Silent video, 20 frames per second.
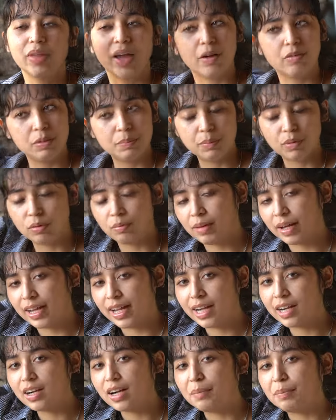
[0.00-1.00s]
I would pull my
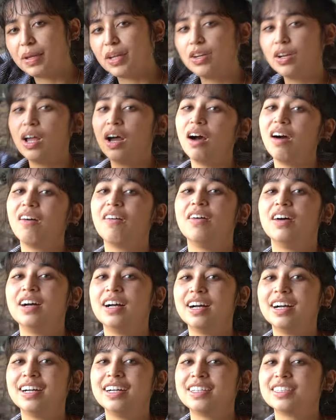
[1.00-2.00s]
hair up and know
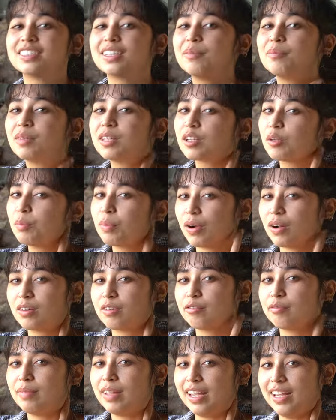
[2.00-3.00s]
some little part
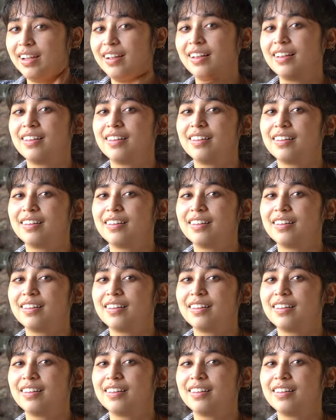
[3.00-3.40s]
of me,